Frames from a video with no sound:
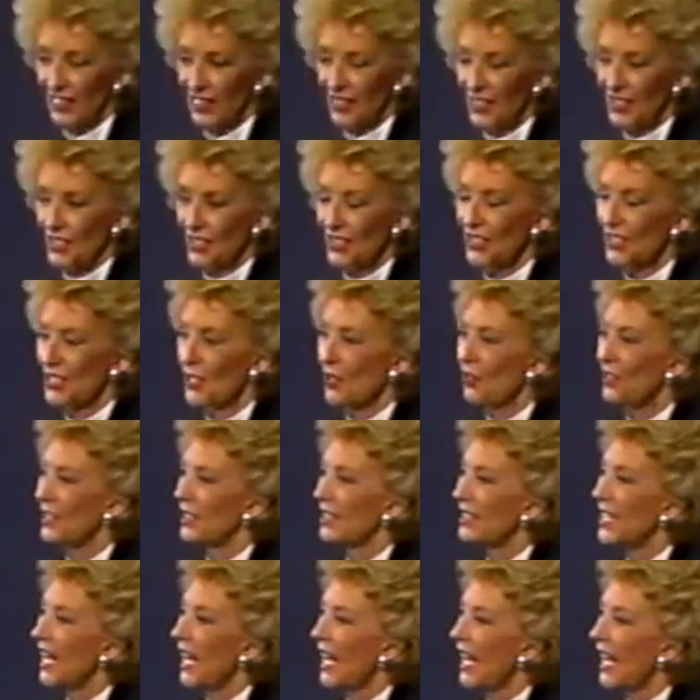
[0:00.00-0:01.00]
So the
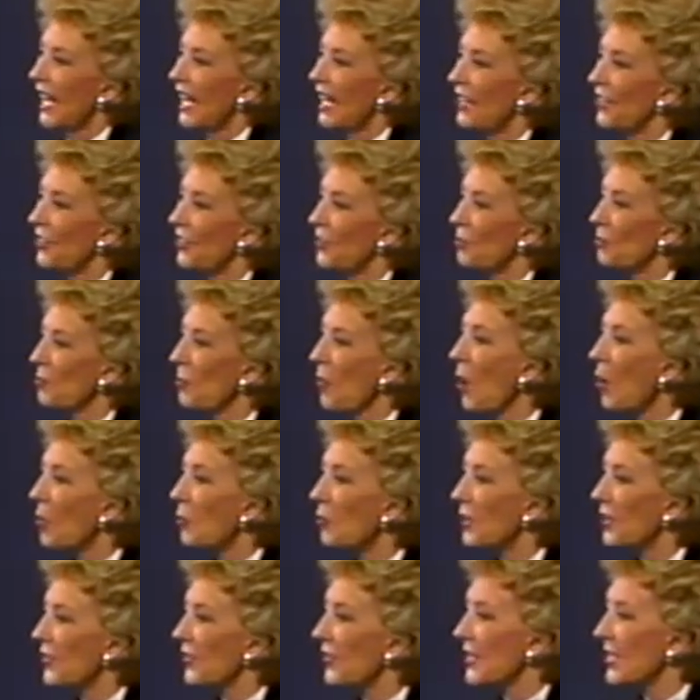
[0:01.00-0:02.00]
day, the
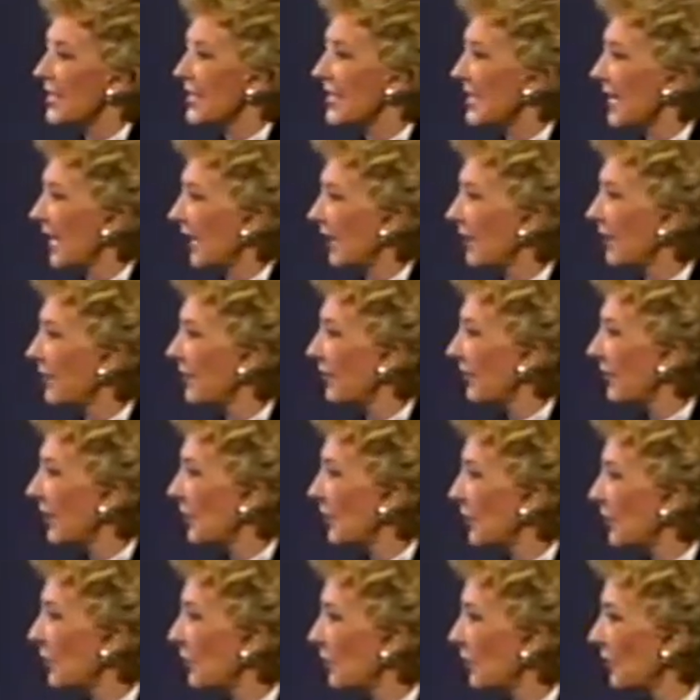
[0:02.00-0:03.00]
moment, the second that
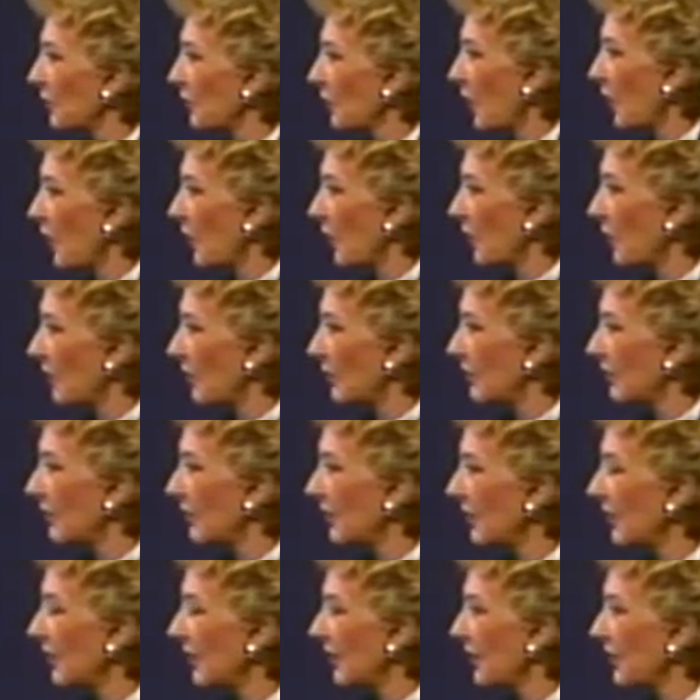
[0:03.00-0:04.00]
you enroll,
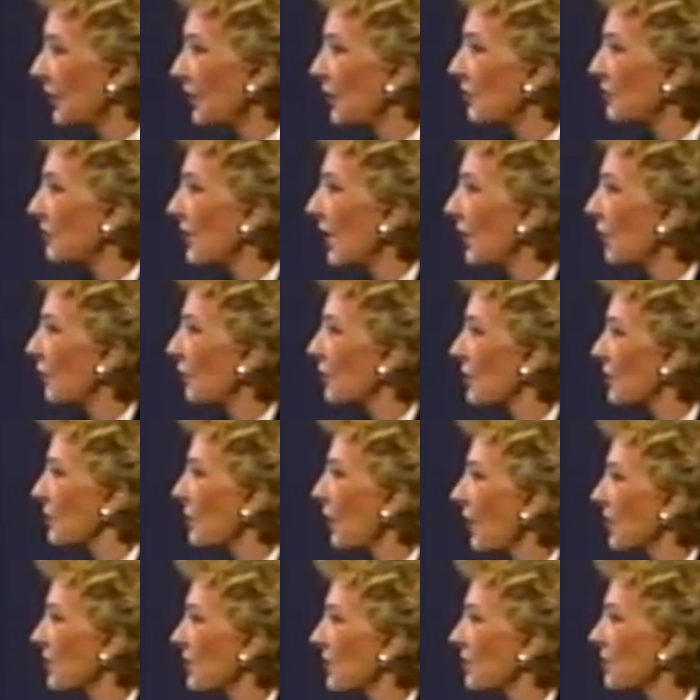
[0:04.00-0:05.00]
you take
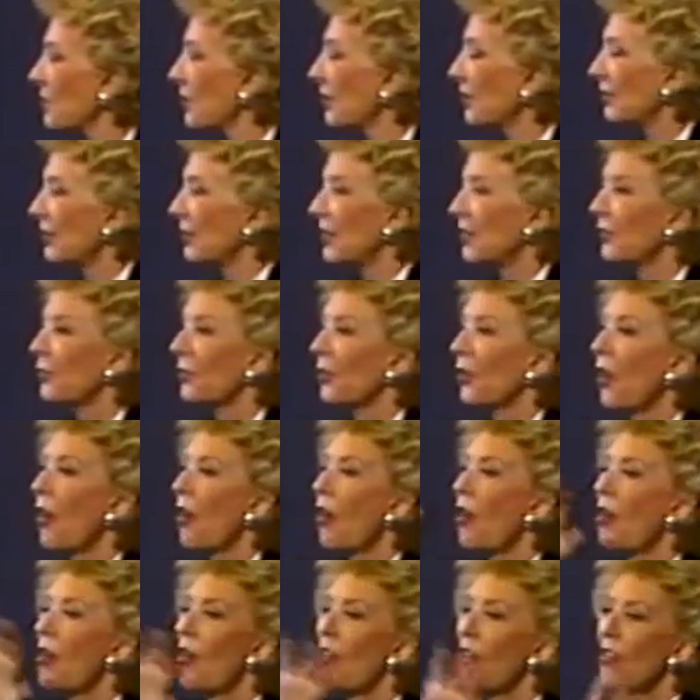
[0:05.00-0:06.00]
responsibility for
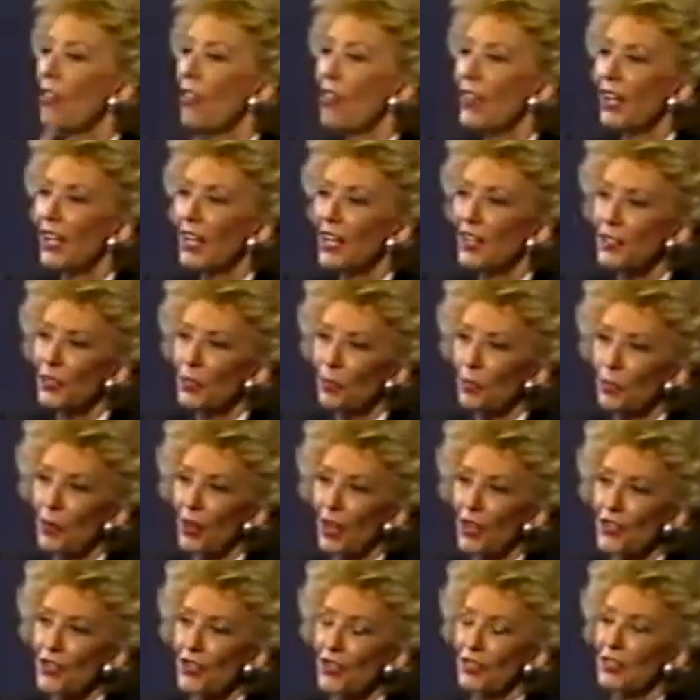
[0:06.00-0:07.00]
all the Hunger
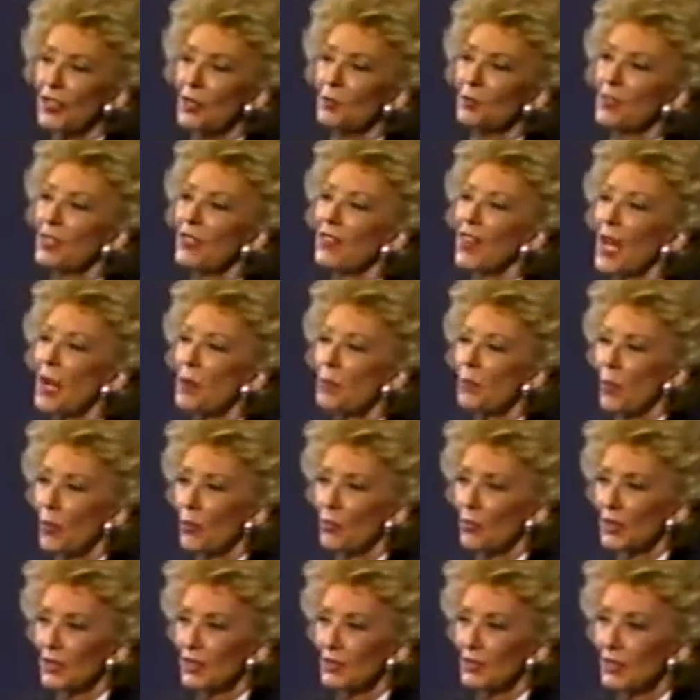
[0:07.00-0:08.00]
Project up to that
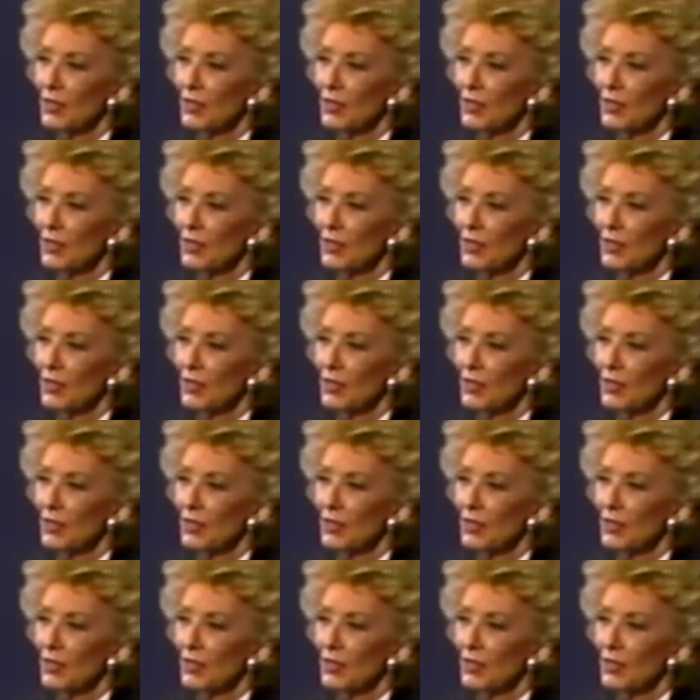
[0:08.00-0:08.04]
moment,